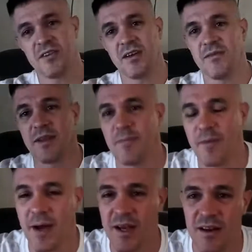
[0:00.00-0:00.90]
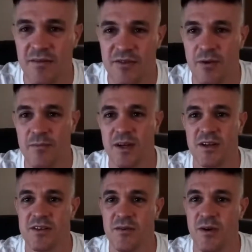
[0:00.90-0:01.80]
do that with MMA gloves on
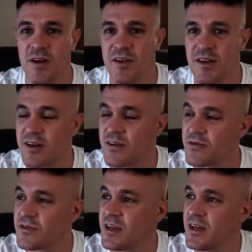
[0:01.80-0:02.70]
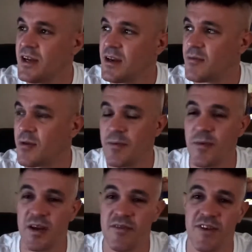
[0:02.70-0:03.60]
because it will hurt your knuckles. It'll probably
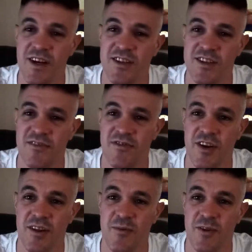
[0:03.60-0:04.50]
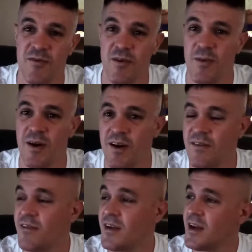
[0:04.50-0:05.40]
break your fingers if you hit them in the wrong
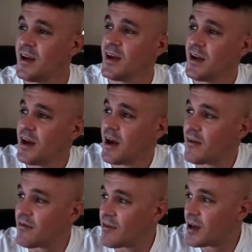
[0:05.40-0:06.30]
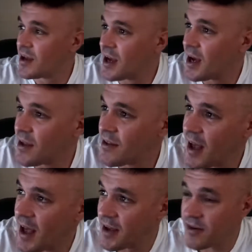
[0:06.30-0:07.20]
part of the
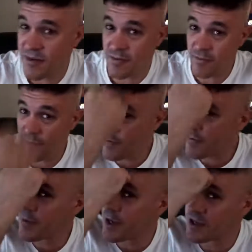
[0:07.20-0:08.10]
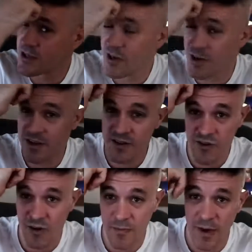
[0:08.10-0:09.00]
head on a big solid
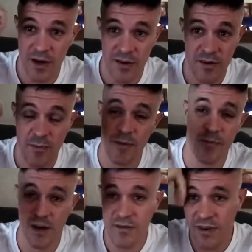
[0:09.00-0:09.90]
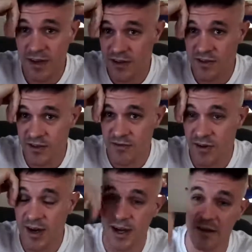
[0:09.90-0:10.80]
strong bone. You might break your fingers at the
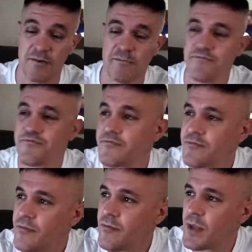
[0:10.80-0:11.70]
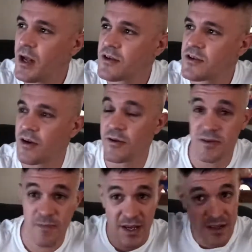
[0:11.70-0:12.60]
wrong angle. So
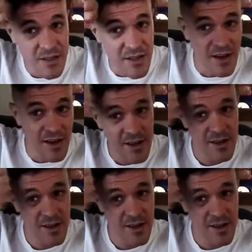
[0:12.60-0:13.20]
it's best to